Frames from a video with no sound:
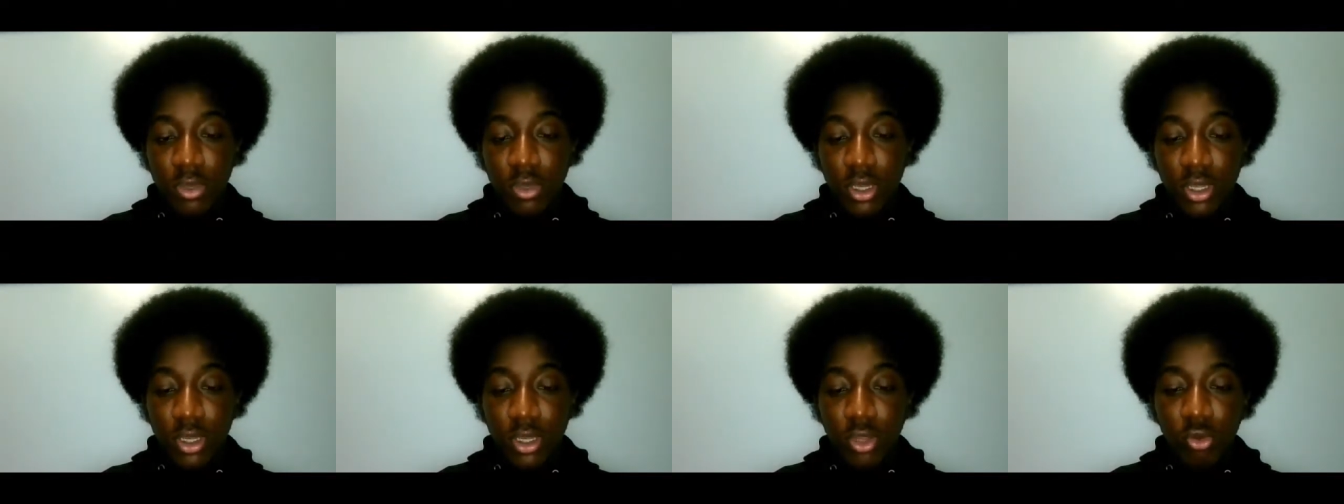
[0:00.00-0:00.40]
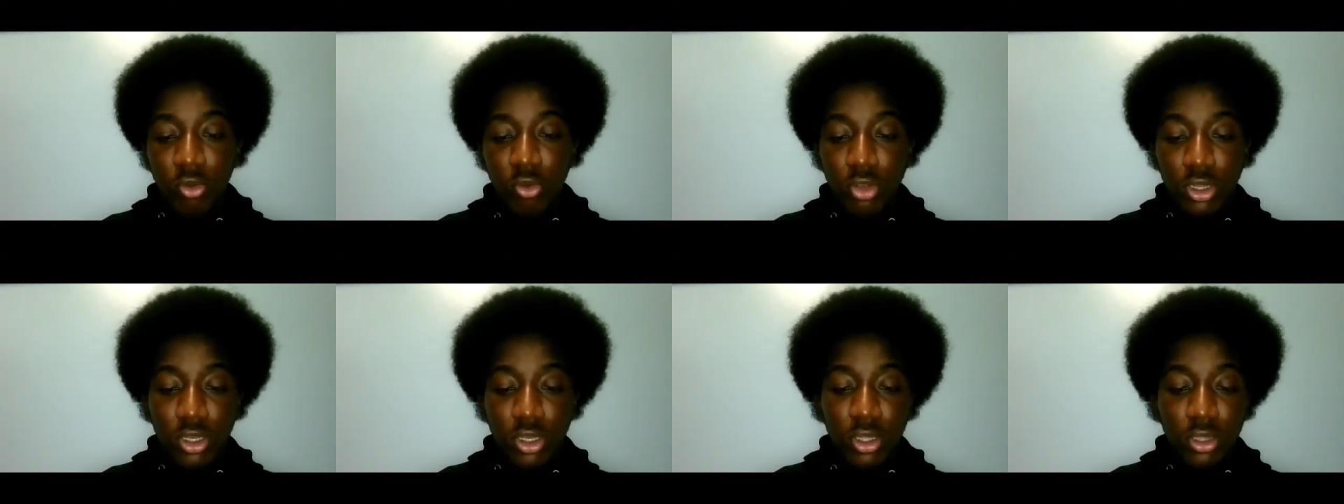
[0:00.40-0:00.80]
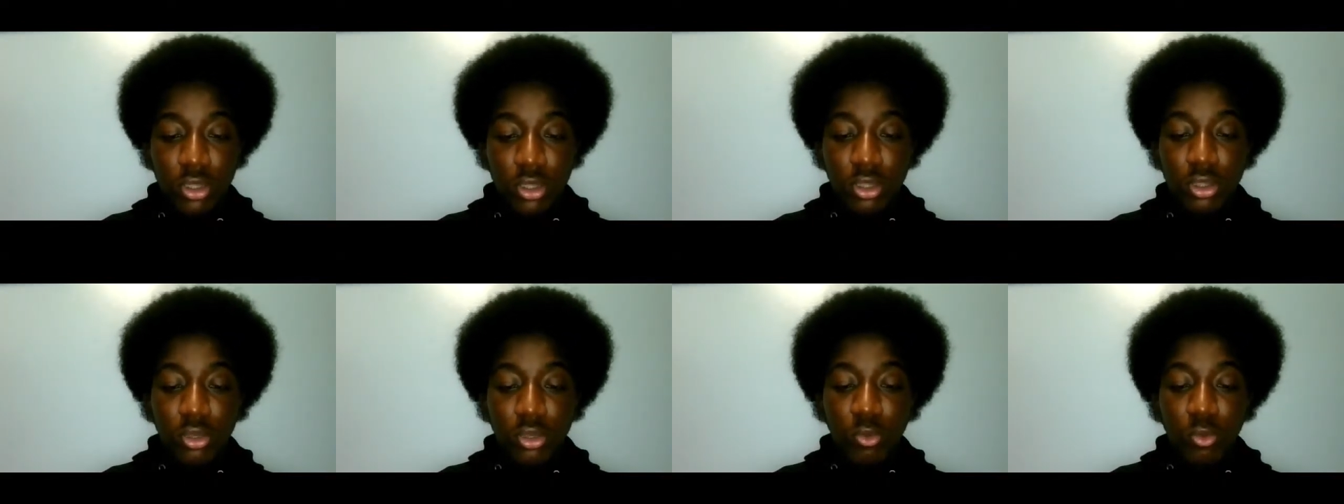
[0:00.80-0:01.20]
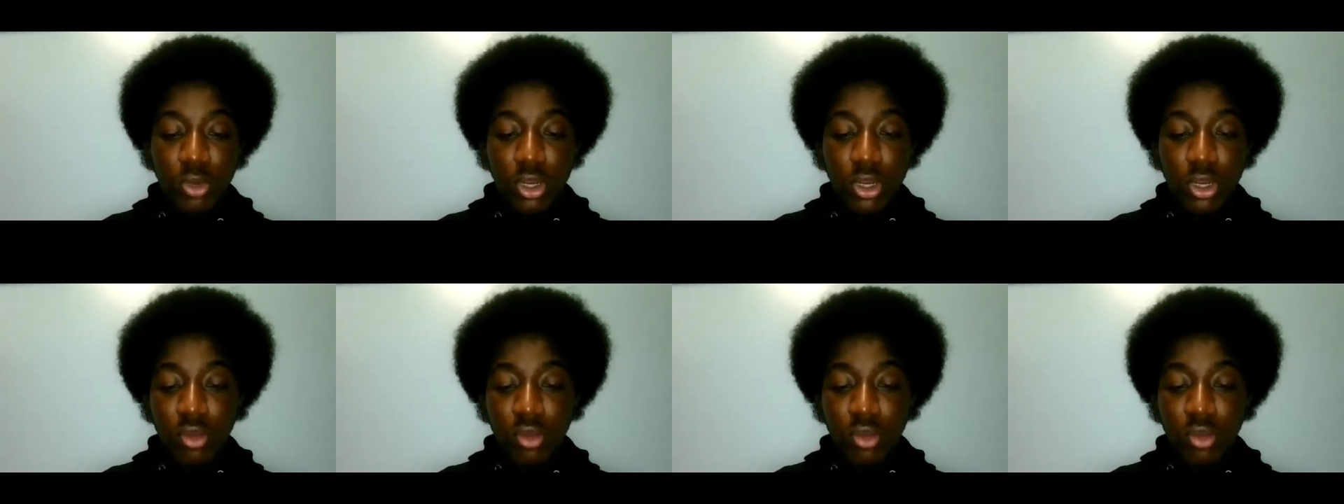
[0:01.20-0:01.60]
and all of this is going to
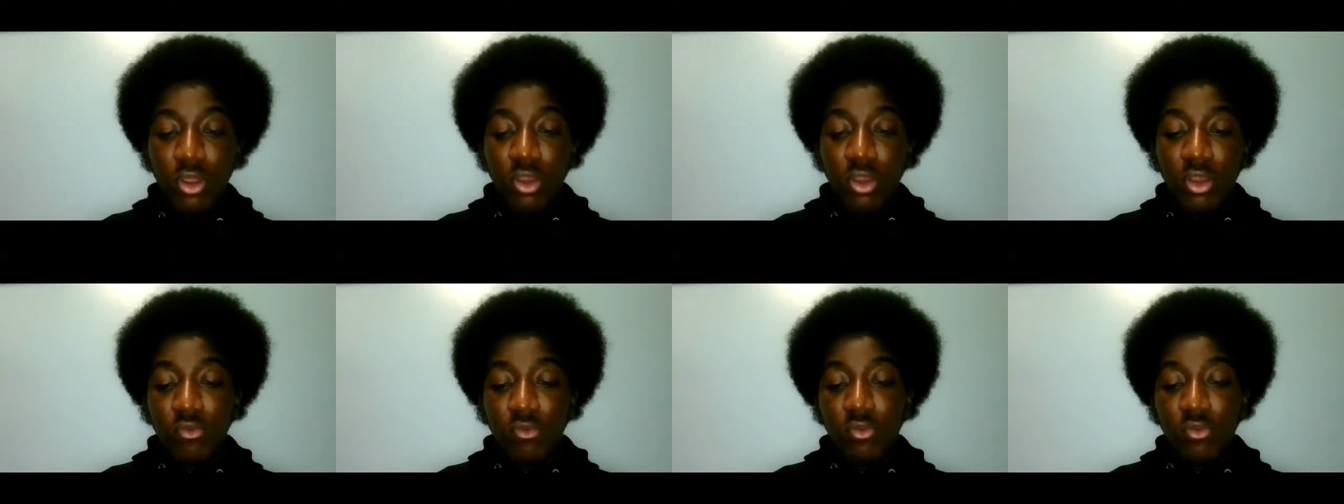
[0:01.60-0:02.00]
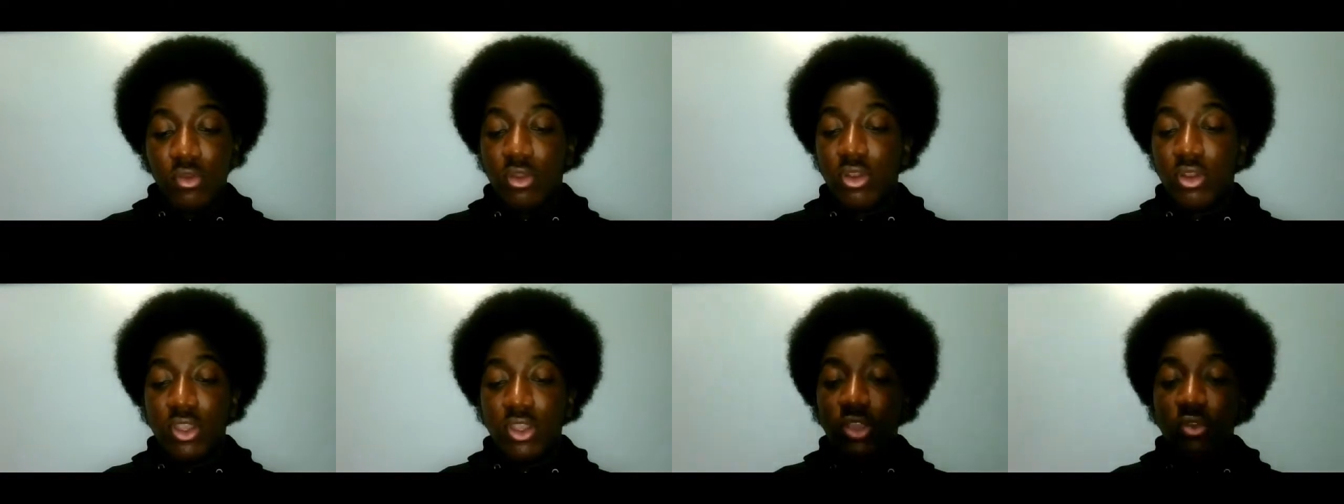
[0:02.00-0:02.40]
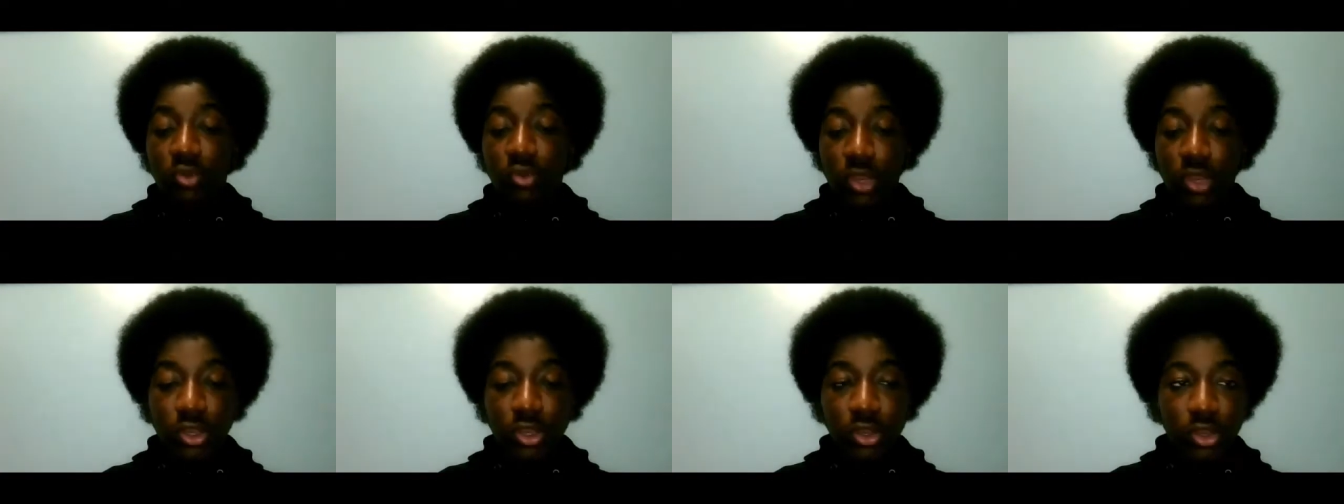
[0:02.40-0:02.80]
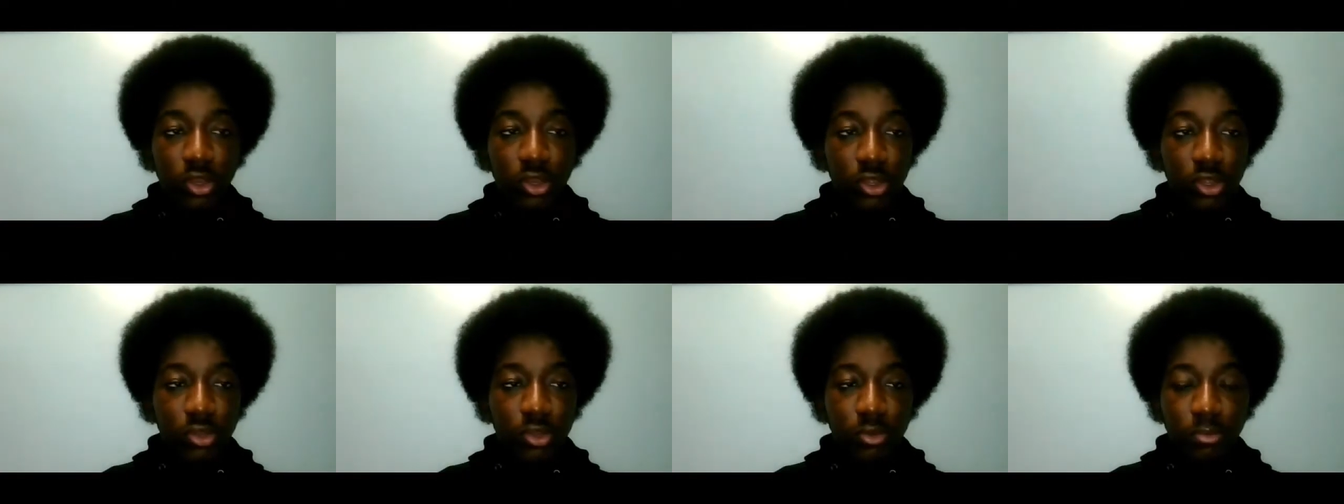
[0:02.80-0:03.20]
work out for the greater
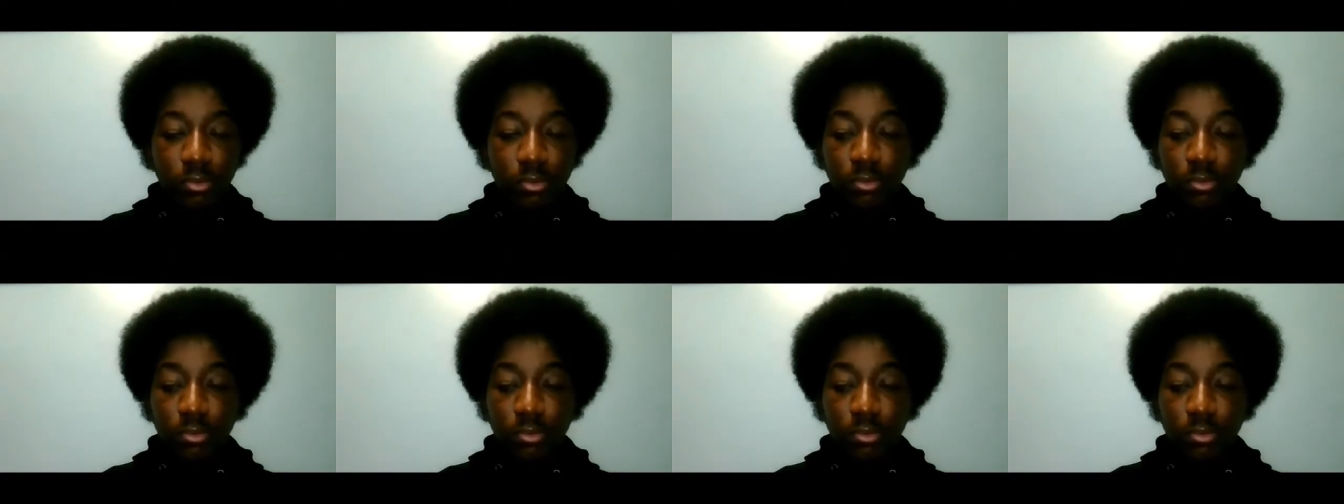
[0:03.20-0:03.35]
good.